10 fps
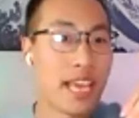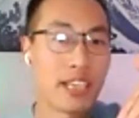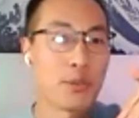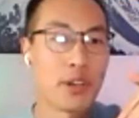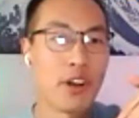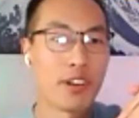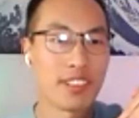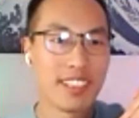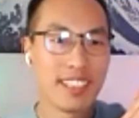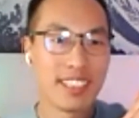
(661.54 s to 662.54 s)
do it all.
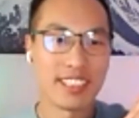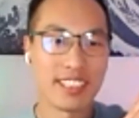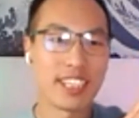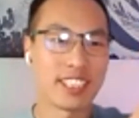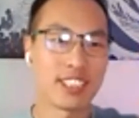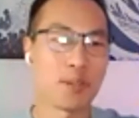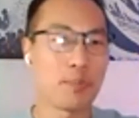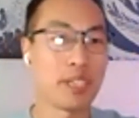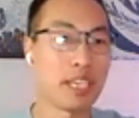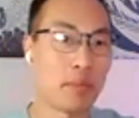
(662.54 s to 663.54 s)
You got to start
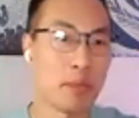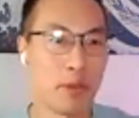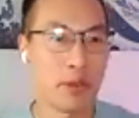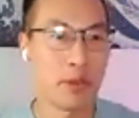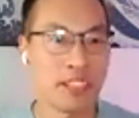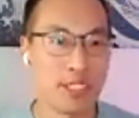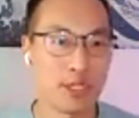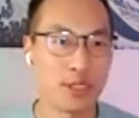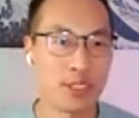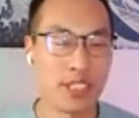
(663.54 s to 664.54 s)
bringing people in
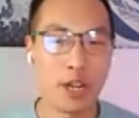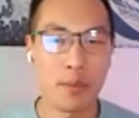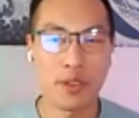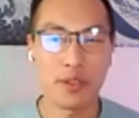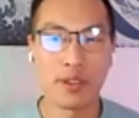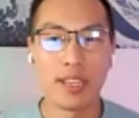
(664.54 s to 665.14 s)
to help you.